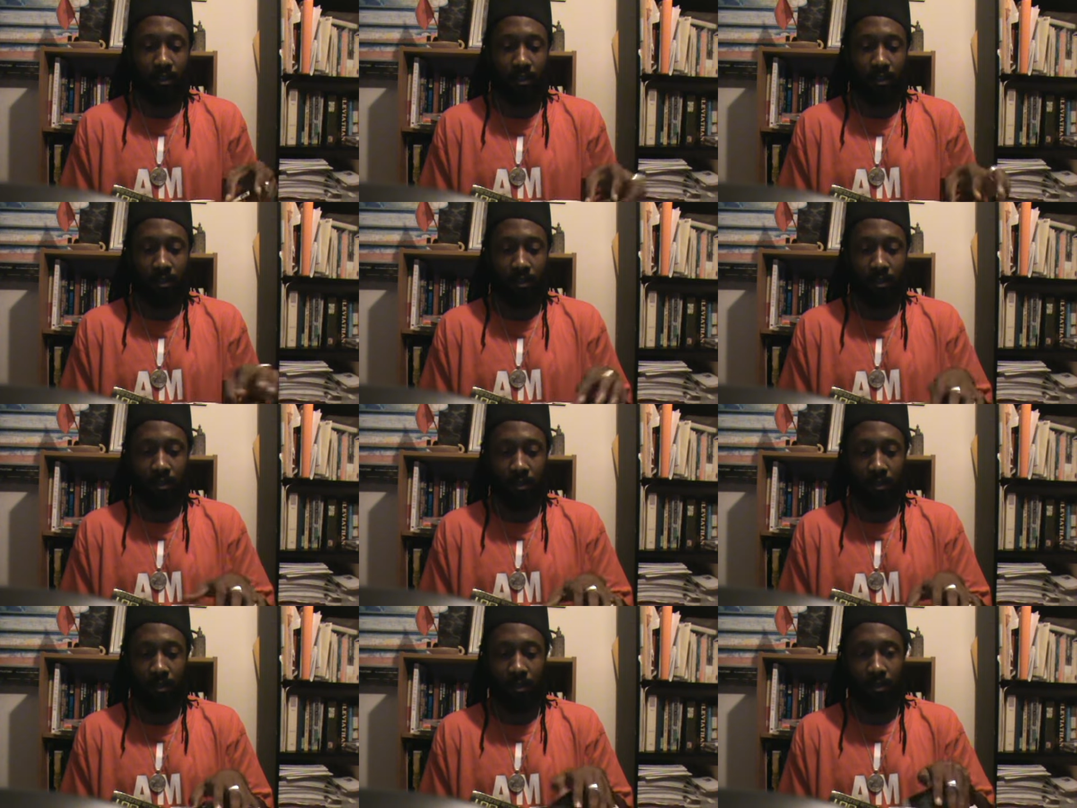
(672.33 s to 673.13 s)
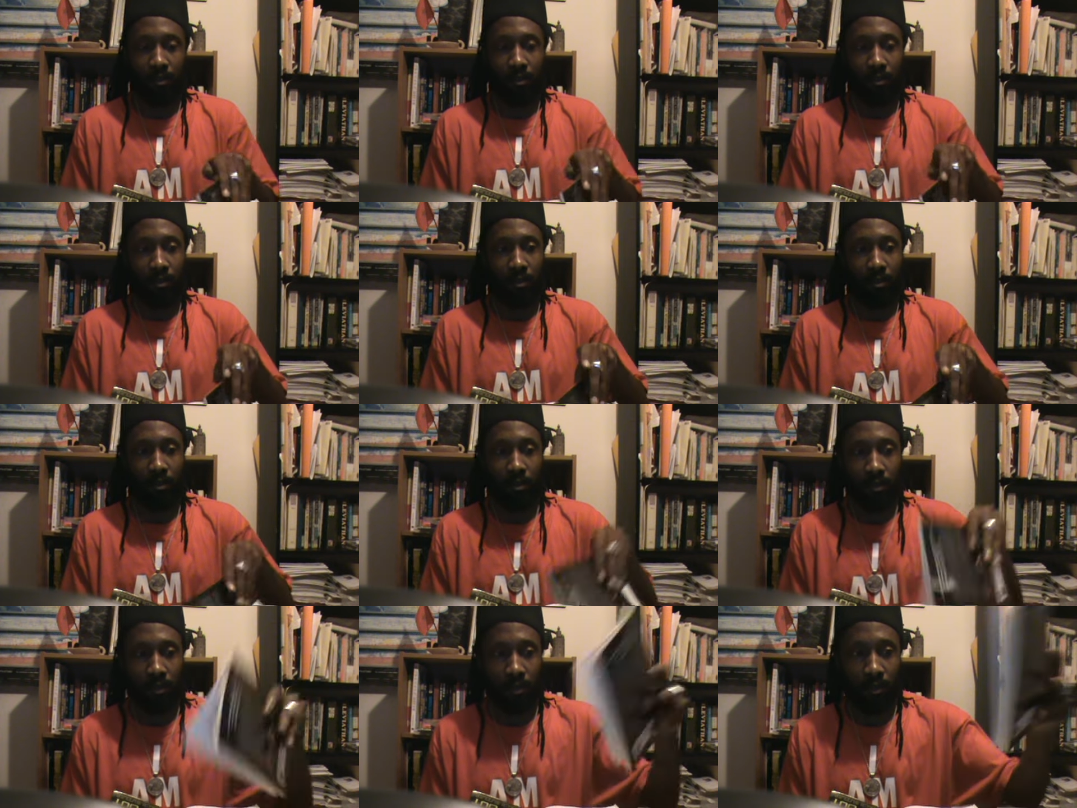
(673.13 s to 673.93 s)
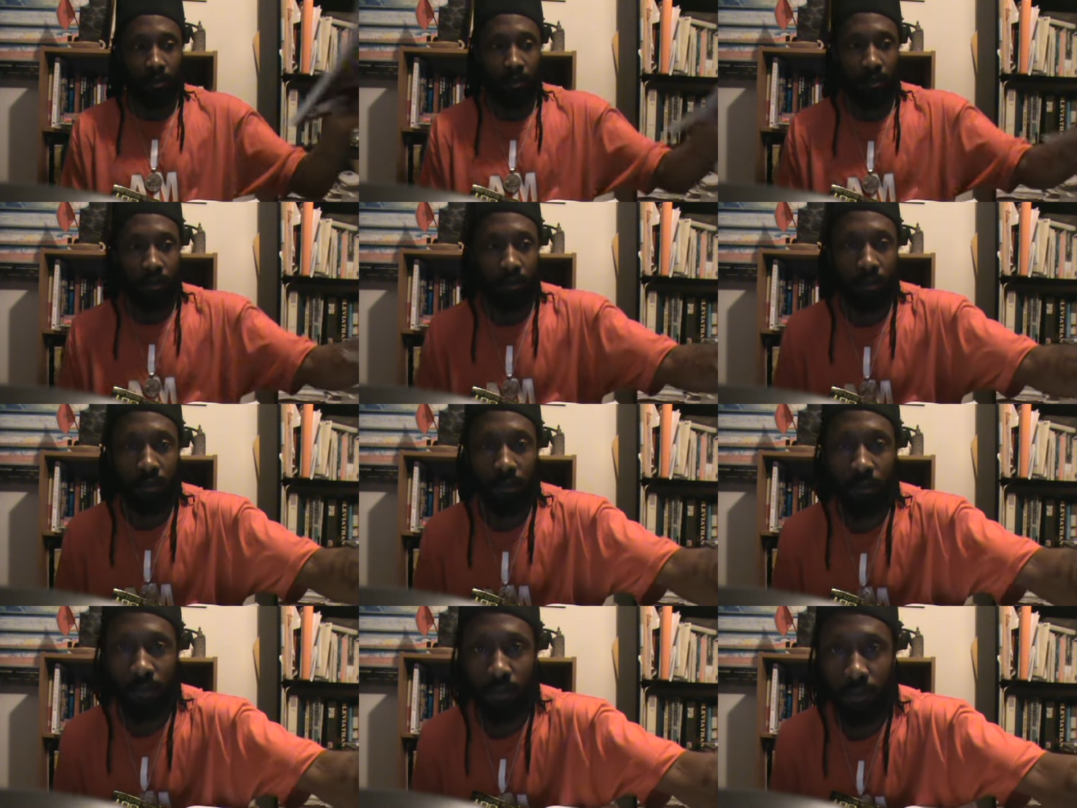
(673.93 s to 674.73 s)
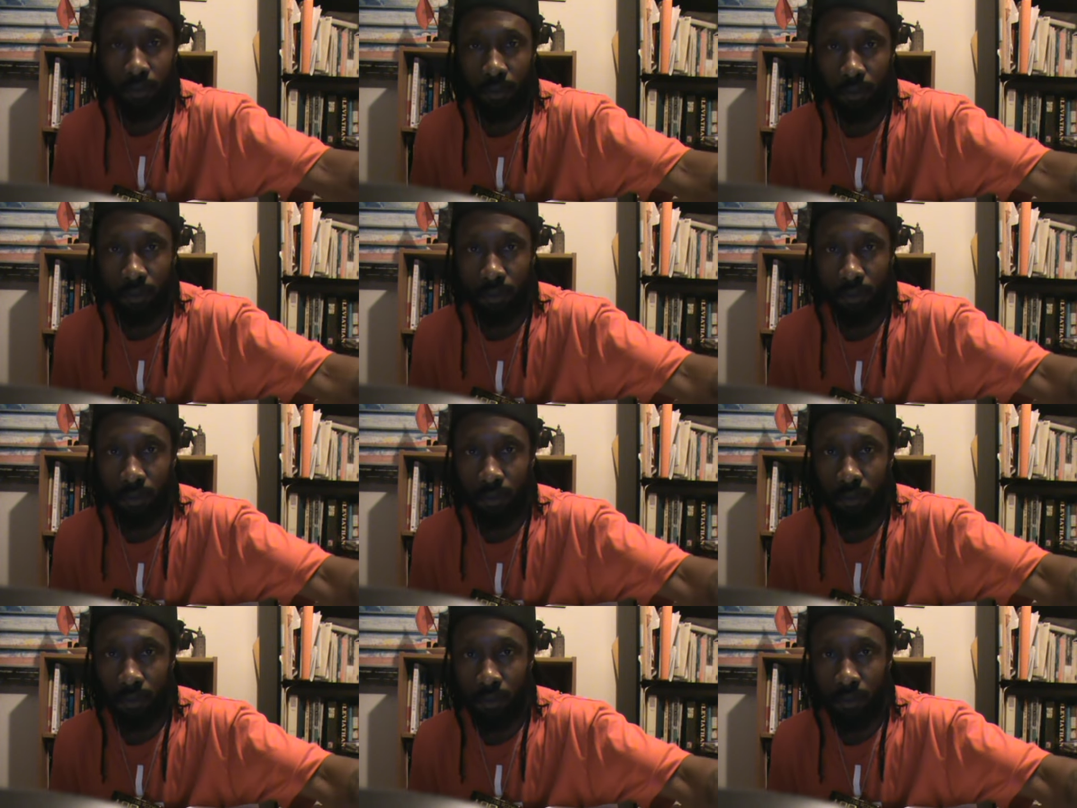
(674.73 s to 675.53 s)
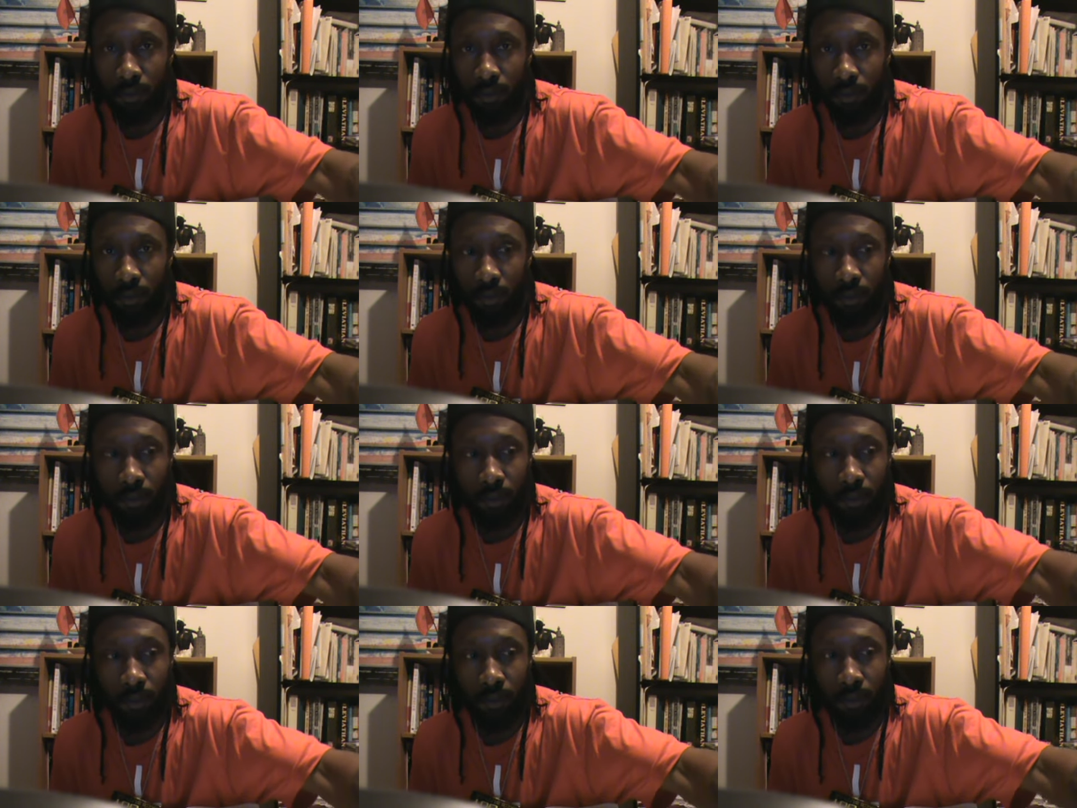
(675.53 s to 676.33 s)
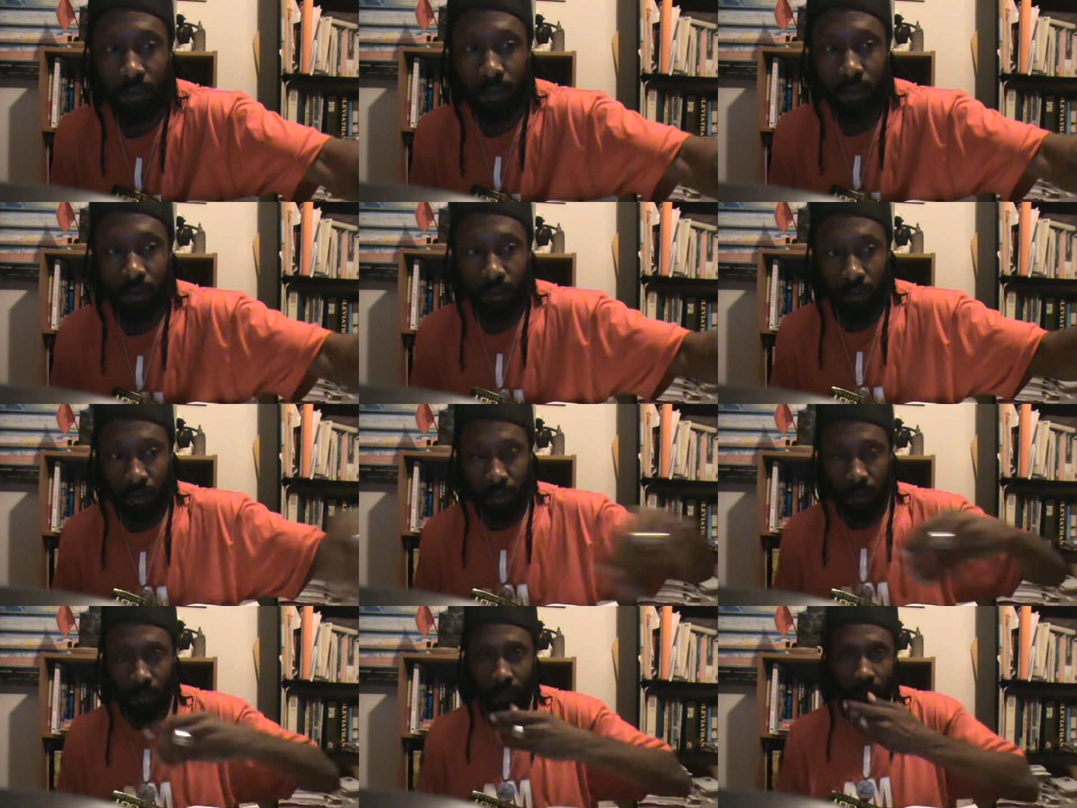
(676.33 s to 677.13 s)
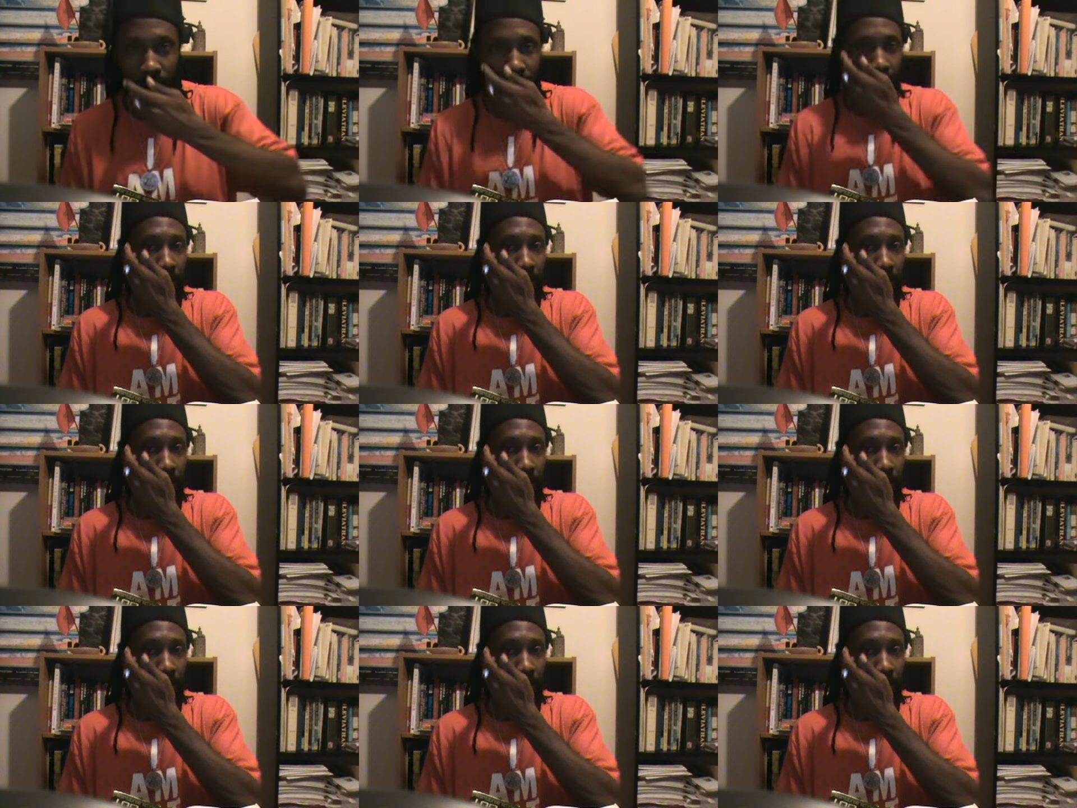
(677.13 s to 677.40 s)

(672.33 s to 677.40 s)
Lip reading: (silence)